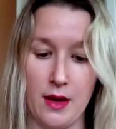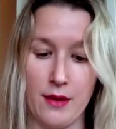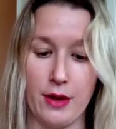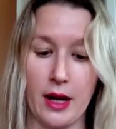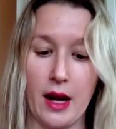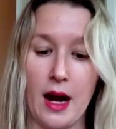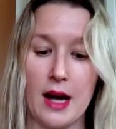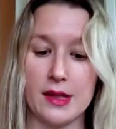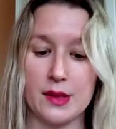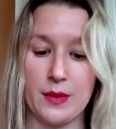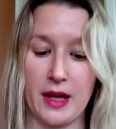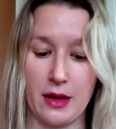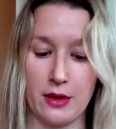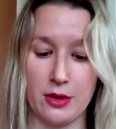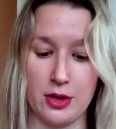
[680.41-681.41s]
Very
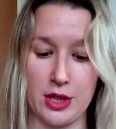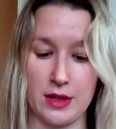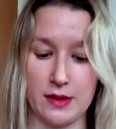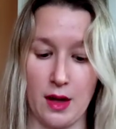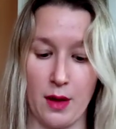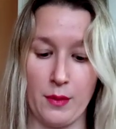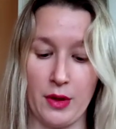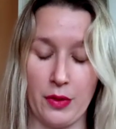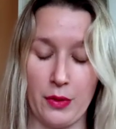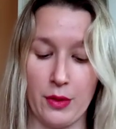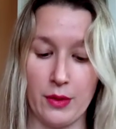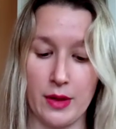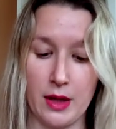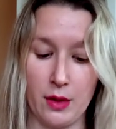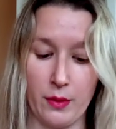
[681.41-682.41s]
cosmic energies coming
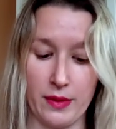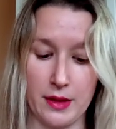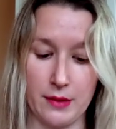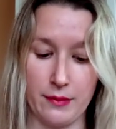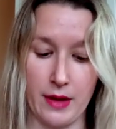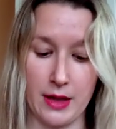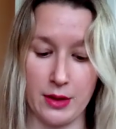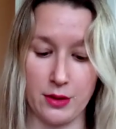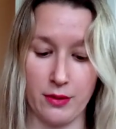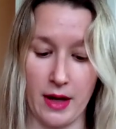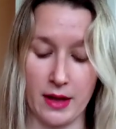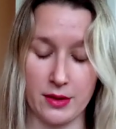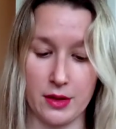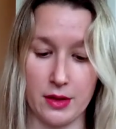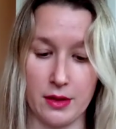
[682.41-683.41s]
through here with a divine
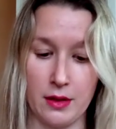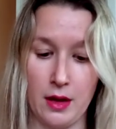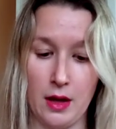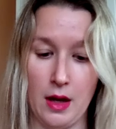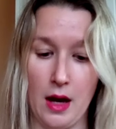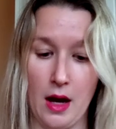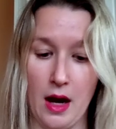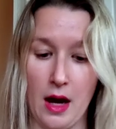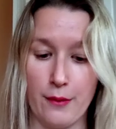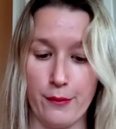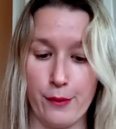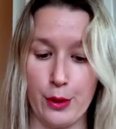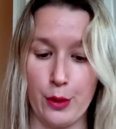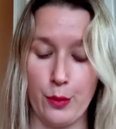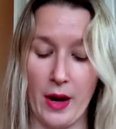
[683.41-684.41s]
director
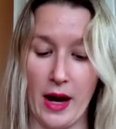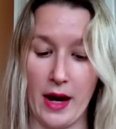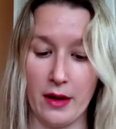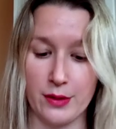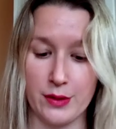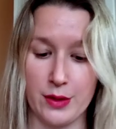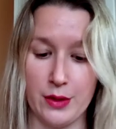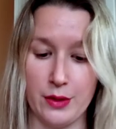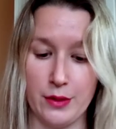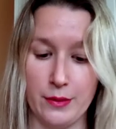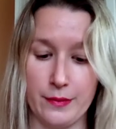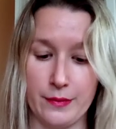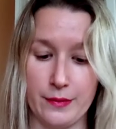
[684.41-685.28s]
for you, pile 2.